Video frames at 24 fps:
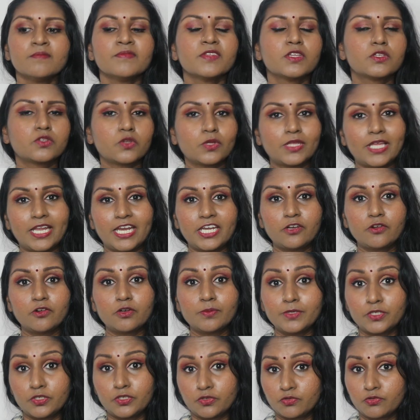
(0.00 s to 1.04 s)
so that it will
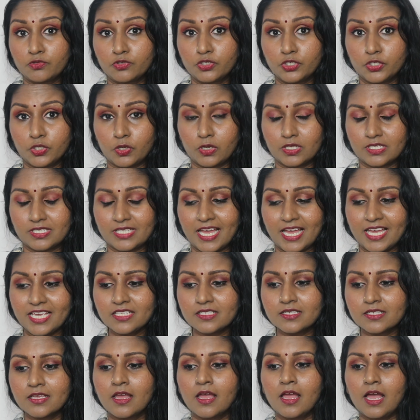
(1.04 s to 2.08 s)
be true to your
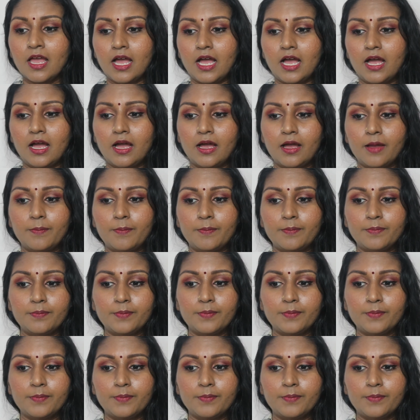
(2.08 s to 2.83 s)
size um,